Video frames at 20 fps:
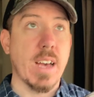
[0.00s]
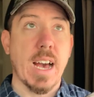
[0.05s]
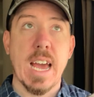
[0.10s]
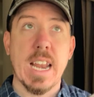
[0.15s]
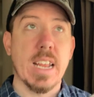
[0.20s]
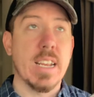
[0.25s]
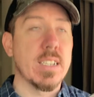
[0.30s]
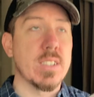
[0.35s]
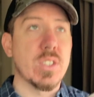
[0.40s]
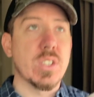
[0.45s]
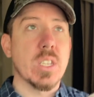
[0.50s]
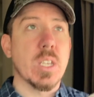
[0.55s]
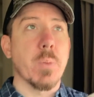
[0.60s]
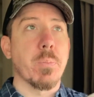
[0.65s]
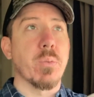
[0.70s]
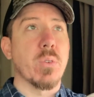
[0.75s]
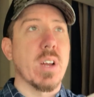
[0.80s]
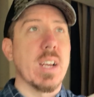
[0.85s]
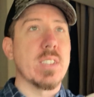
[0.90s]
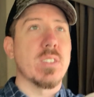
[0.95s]
I didn't see a
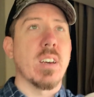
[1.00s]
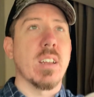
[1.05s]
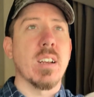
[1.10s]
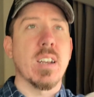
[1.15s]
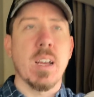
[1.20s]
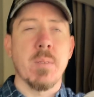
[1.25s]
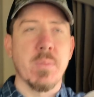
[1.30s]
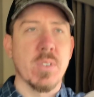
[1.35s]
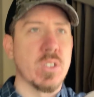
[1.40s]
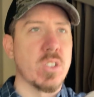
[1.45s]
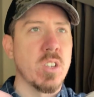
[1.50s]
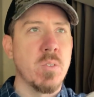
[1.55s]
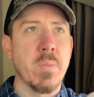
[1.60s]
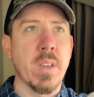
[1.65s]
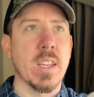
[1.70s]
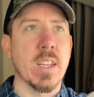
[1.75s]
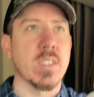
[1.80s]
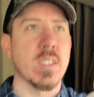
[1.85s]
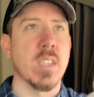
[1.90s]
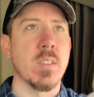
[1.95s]
price on it. I'm
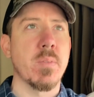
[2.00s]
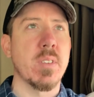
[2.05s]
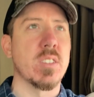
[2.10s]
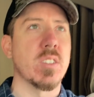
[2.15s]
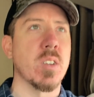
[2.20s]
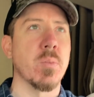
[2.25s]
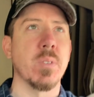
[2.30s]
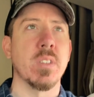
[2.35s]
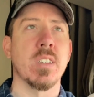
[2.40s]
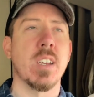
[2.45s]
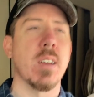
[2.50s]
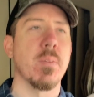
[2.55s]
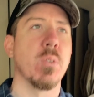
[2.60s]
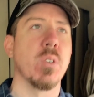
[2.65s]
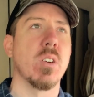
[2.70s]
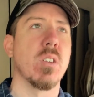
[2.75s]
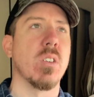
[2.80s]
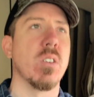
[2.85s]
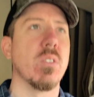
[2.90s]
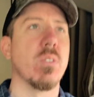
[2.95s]
assuming it's going to be somewhere in the
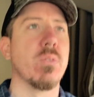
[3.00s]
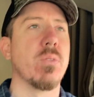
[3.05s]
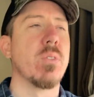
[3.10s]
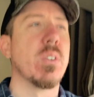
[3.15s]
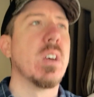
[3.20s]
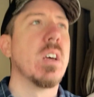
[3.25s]
neighborhood of